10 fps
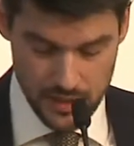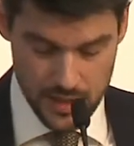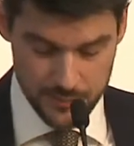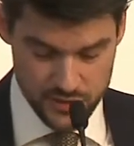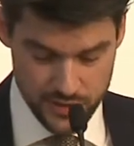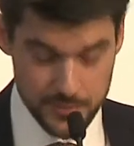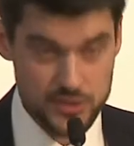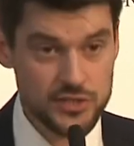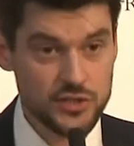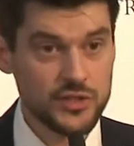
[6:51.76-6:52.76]

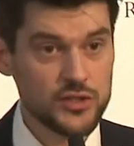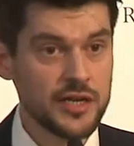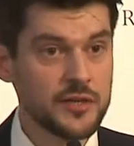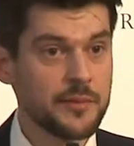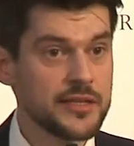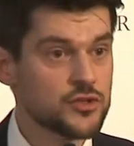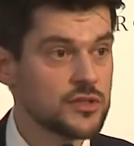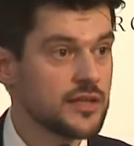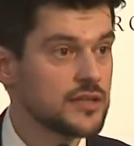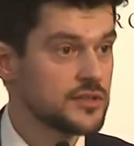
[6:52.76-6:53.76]
Mr. Secretary
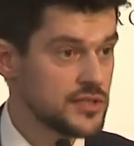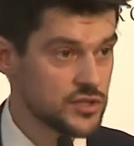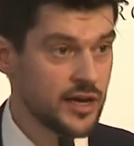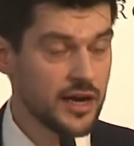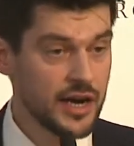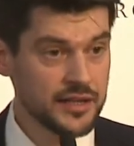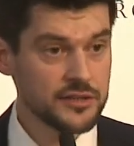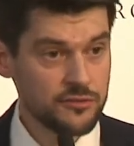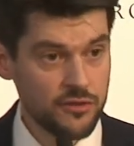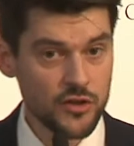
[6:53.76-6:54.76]
mentioned that there is Hungarian
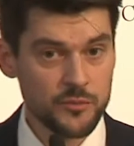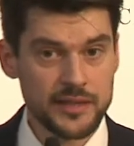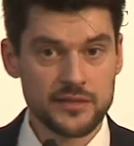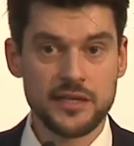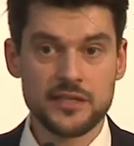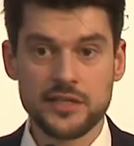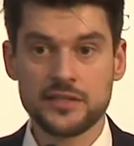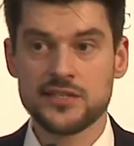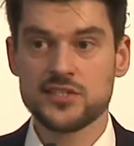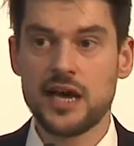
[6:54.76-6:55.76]
involvement in
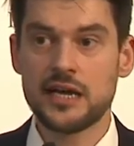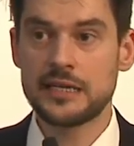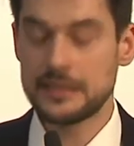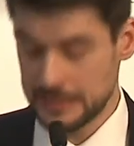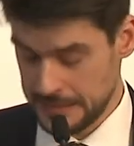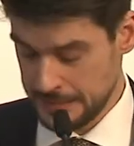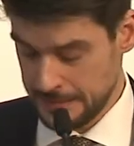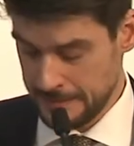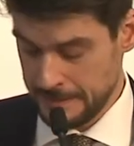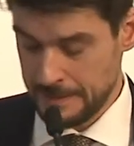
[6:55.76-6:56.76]
the Sahel.
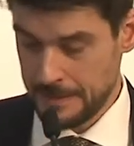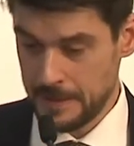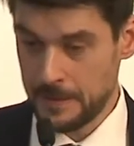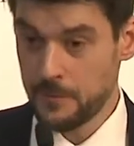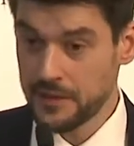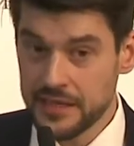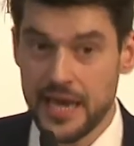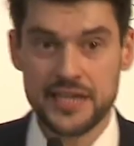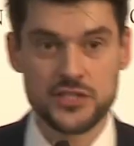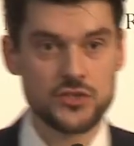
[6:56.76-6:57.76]
Well,
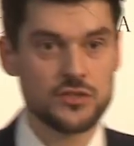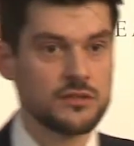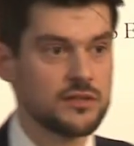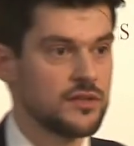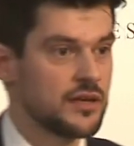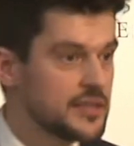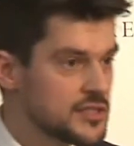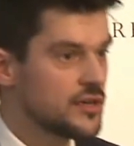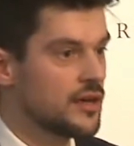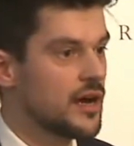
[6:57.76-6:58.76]
yes, there
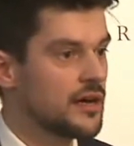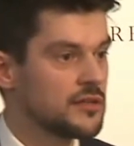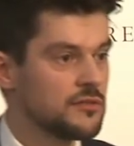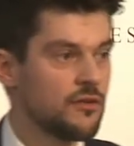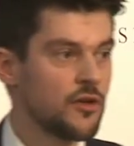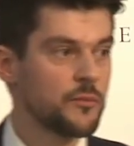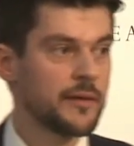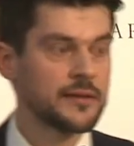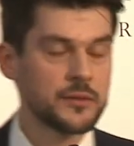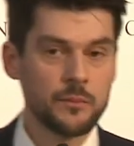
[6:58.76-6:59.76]
is Hungarian
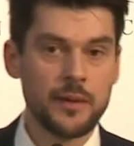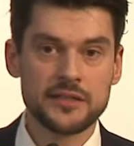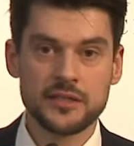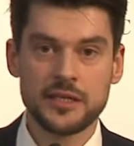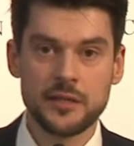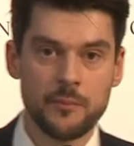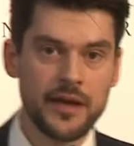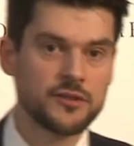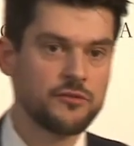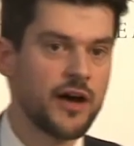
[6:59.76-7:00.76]
involvement, but he
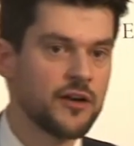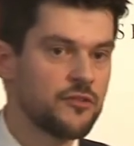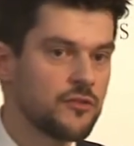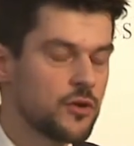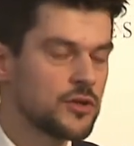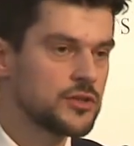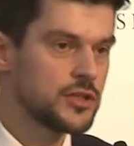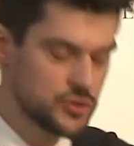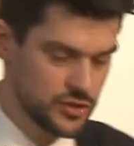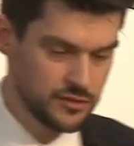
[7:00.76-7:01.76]
meant 5
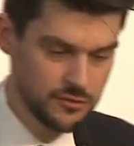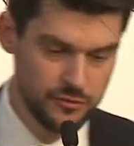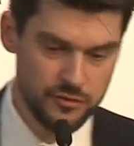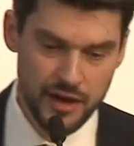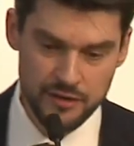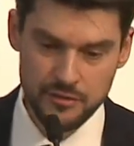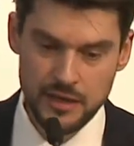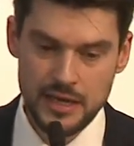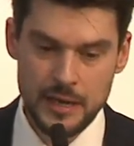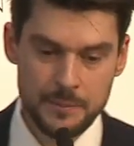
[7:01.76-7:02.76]
contingent of 5
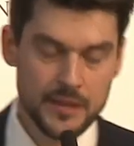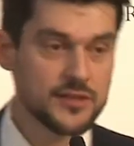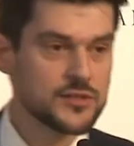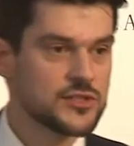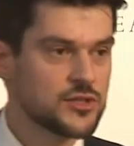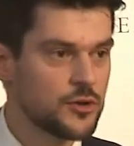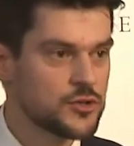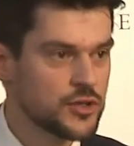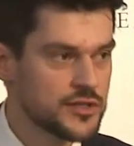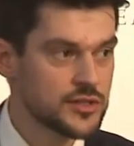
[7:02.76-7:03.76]

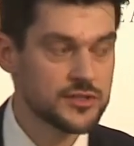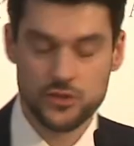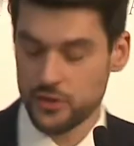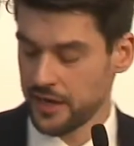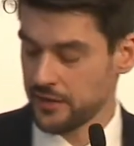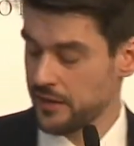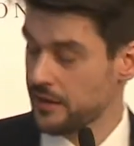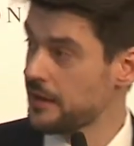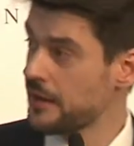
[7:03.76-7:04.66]
soldiers training